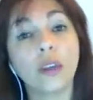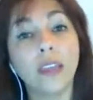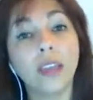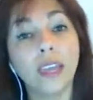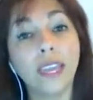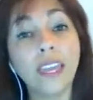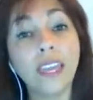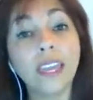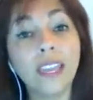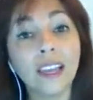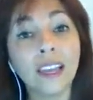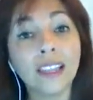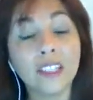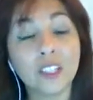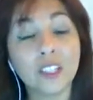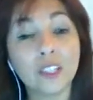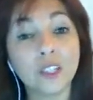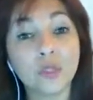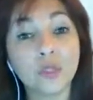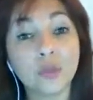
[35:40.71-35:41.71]
he
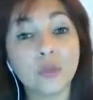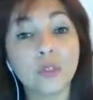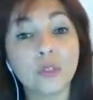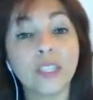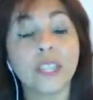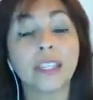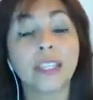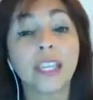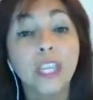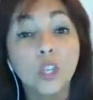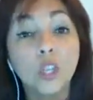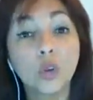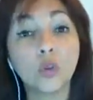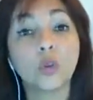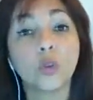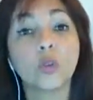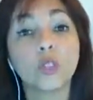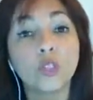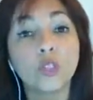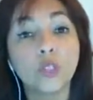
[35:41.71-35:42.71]
understood that he
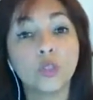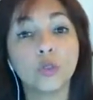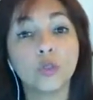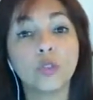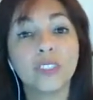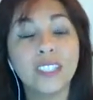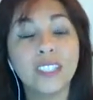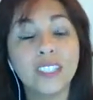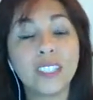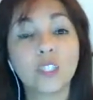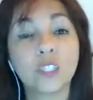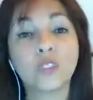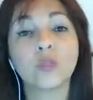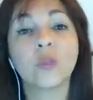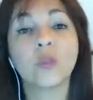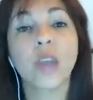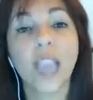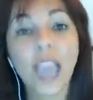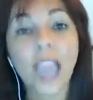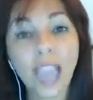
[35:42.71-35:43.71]
could do this
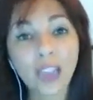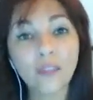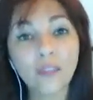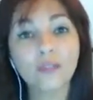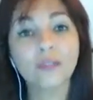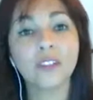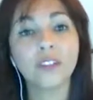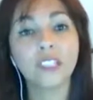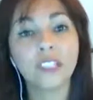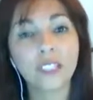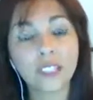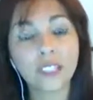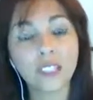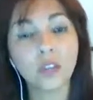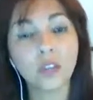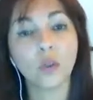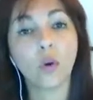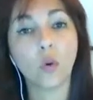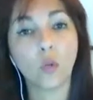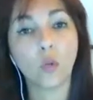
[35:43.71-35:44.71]
to every
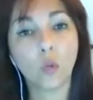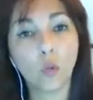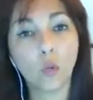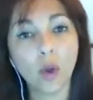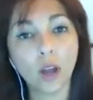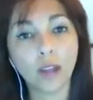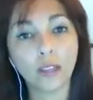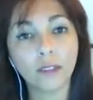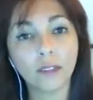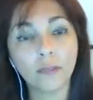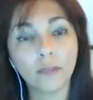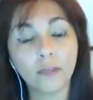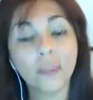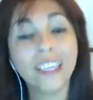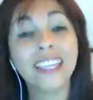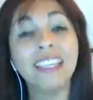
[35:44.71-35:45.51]
single one